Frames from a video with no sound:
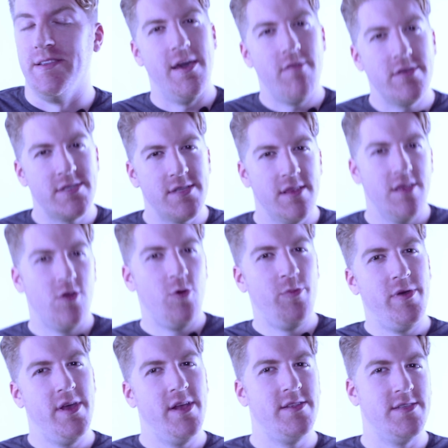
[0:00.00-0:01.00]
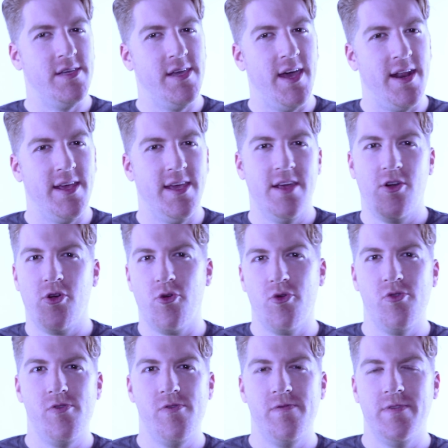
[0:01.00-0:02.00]
Give us a little bit to kind of get our
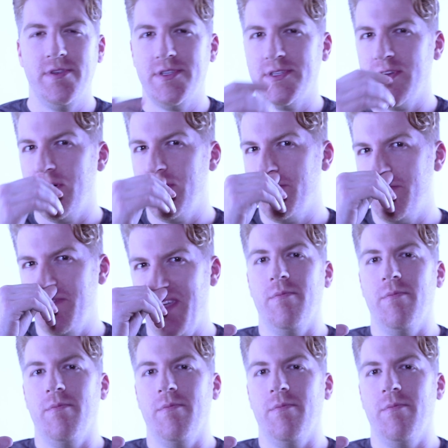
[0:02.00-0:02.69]
groove and stuff.